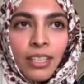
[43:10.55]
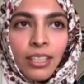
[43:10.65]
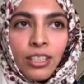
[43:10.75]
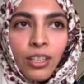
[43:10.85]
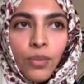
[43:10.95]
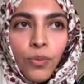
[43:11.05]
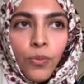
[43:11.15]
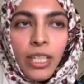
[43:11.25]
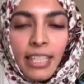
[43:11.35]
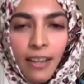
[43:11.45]
So
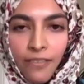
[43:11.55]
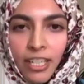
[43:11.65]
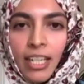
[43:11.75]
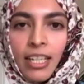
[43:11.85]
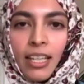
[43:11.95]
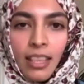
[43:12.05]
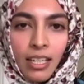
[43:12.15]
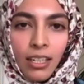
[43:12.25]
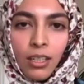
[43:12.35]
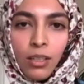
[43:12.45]
we definitely
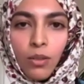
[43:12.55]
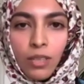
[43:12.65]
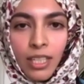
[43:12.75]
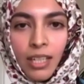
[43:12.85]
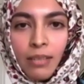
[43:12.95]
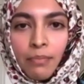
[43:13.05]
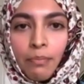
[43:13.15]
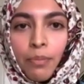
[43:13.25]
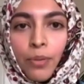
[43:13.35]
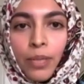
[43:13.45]
think long term,
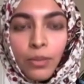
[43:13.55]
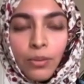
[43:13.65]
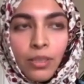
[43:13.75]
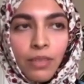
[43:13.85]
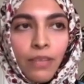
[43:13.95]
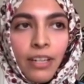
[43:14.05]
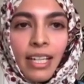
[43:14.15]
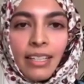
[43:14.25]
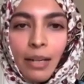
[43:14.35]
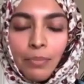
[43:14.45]
but we're also very
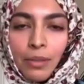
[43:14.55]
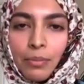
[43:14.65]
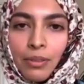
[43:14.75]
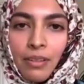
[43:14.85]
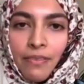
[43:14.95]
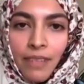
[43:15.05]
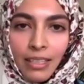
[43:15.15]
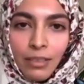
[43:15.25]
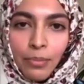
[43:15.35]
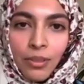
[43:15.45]
adaptable and
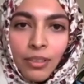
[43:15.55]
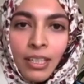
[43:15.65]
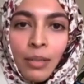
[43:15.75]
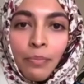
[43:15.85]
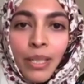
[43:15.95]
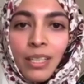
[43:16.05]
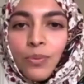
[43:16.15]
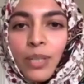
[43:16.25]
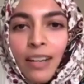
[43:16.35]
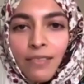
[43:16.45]
flexible because
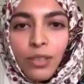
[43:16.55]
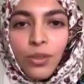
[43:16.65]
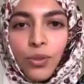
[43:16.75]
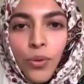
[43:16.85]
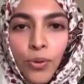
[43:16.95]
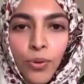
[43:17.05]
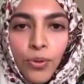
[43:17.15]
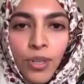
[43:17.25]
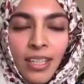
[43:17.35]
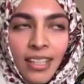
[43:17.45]
we have those core
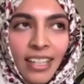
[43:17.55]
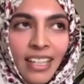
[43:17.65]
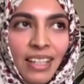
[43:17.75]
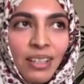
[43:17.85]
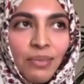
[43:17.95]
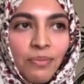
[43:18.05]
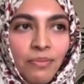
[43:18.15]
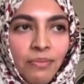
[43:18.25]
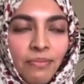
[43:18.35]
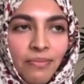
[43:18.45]

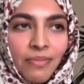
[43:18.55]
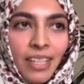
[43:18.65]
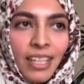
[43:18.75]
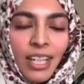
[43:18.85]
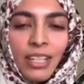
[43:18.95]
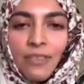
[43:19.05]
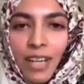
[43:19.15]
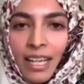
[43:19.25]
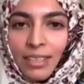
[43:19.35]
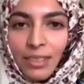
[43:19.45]
kind of
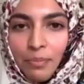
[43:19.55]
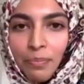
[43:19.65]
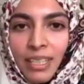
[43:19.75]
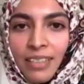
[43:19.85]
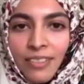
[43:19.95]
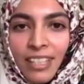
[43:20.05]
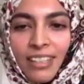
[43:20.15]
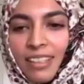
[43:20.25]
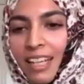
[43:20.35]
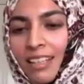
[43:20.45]
values and beliefs,
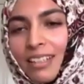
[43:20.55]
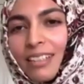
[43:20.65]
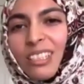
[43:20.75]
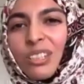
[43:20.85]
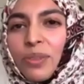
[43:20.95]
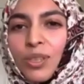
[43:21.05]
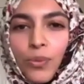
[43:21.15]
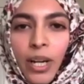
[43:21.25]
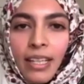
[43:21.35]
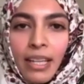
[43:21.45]
and they're so, the
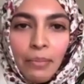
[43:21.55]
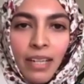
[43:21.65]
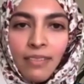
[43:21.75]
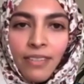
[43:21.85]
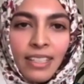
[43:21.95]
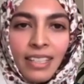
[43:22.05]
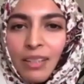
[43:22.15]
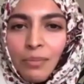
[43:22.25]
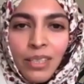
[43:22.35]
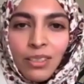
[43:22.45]
way they manifest
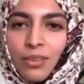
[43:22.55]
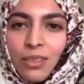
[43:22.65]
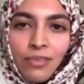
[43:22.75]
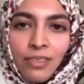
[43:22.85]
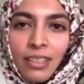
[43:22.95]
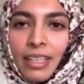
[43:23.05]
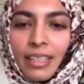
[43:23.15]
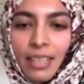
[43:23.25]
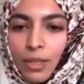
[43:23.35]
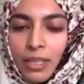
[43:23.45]
can be so different. Like,
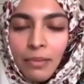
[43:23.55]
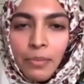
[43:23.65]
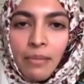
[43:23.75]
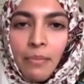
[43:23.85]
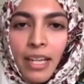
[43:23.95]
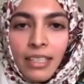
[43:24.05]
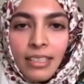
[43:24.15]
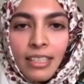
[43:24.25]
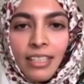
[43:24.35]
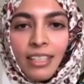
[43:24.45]
yeah, we can be a
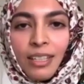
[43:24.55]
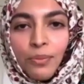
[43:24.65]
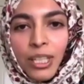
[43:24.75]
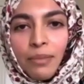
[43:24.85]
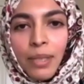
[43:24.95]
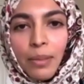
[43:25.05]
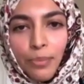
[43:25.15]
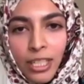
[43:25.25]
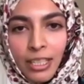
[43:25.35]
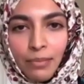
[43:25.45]
magazine, and then we can be a
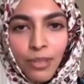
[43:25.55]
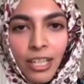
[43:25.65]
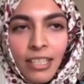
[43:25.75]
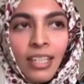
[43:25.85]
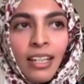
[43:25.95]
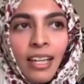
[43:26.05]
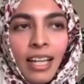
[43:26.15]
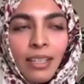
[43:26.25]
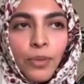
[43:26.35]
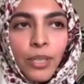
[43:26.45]
printing press, and
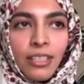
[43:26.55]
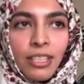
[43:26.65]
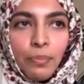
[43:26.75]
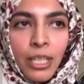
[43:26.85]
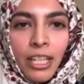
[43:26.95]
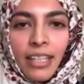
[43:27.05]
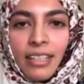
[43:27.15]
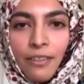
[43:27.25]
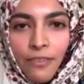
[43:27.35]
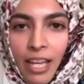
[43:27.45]
then we can just be like an
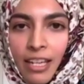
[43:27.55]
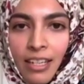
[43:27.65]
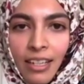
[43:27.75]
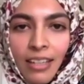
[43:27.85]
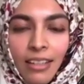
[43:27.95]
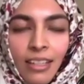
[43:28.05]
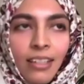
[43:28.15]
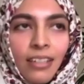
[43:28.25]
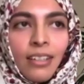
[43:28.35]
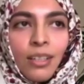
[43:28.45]
event, and
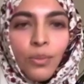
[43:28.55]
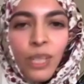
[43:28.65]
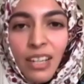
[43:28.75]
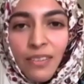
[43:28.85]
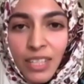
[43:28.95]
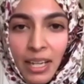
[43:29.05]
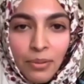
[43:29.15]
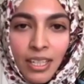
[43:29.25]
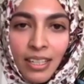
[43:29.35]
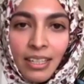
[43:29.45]
then we can have
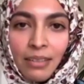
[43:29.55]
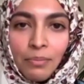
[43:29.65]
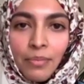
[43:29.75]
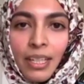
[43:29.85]
downtime.